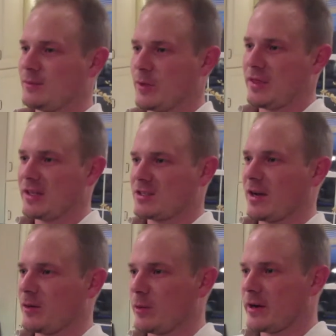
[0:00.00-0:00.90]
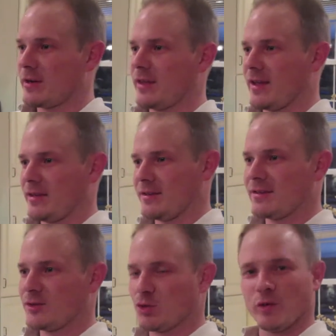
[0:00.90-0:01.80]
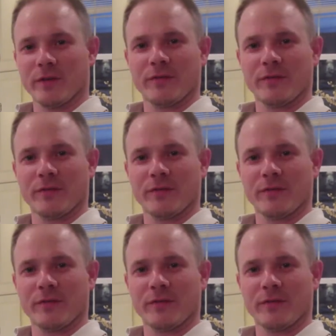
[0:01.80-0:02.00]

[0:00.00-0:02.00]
we think it's kind of weird that Julie